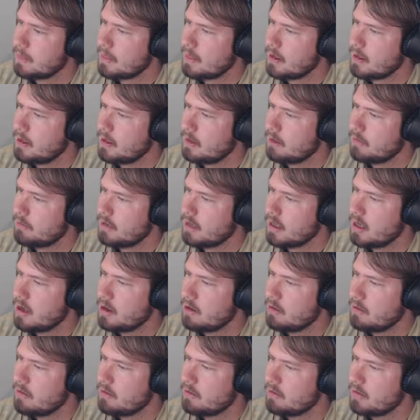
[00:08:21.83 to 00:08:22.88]
Oh
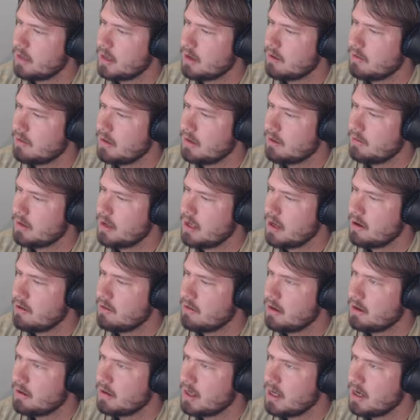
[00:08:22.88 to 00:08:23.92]
no, oh no, oh no,
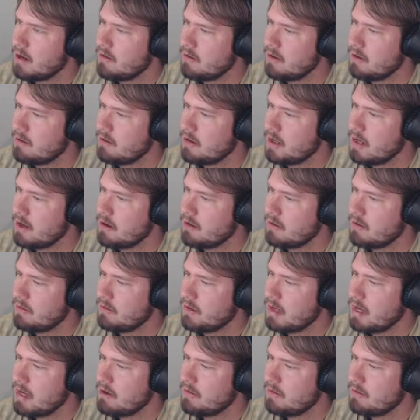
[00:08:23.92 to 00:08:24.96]
oh no, oh no, oh no,
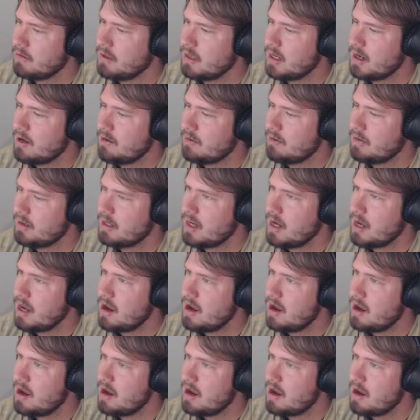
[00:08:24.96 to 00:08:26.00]
oh, no,
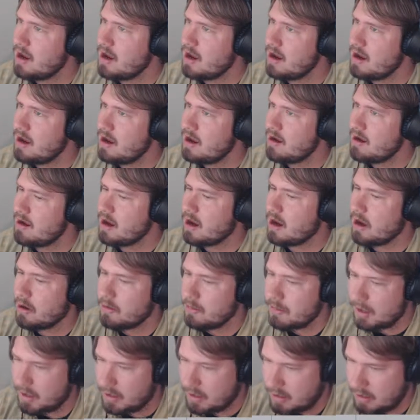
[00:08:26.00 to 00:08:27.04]
oh, no. Oh
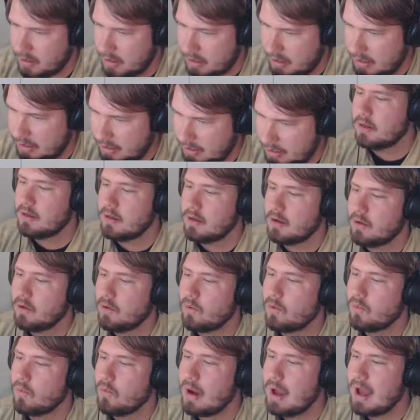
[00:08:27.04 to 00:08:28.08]
my god.
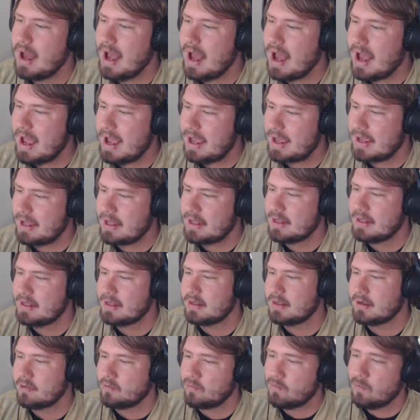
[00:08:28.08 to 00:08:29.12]
Why?
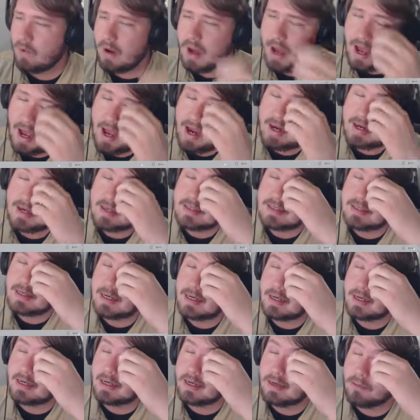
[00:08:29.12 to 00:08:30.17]
Why does I
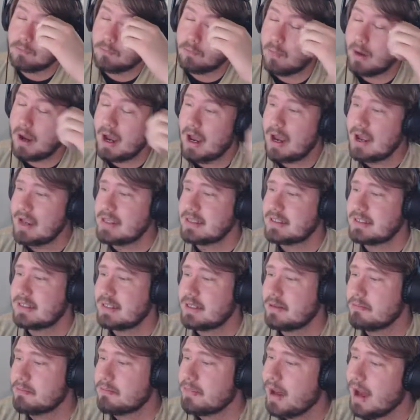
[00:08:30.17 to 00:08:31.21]
why is
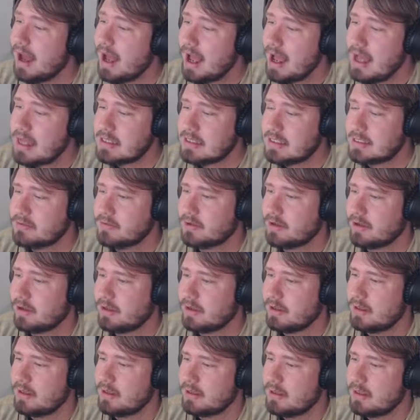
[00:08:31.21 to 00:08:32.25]
it impossible?
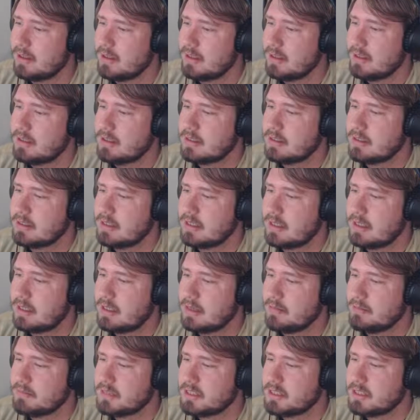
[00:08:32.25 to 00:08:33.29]
to
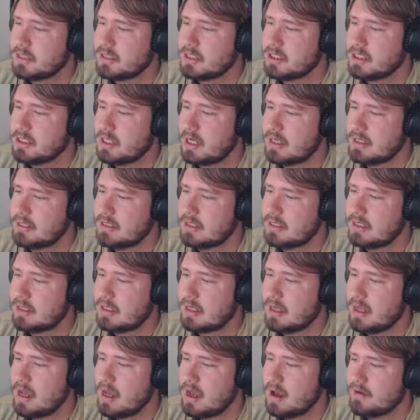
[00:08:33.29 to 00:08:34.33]
getting to just
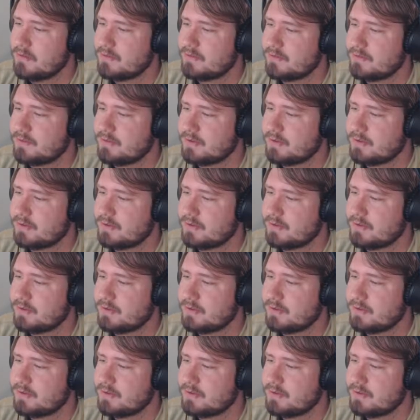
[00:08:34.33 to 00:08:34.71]
enough.